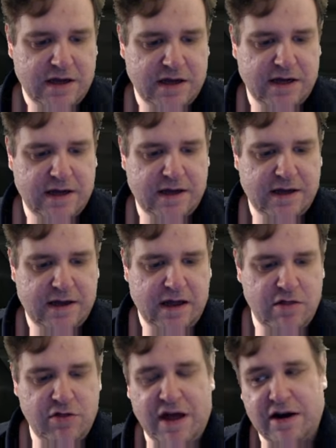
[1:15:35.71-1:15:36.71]
Uh,
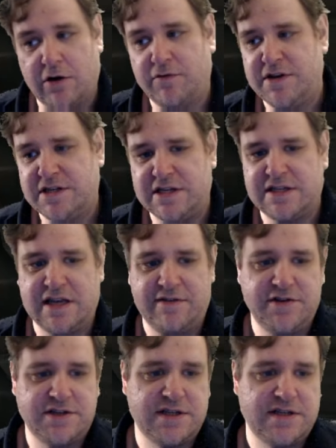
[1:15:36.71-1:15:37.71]
and then obviously
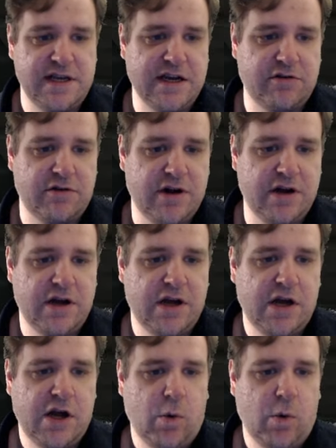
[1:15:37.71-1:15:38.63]
Sephuz's Secret,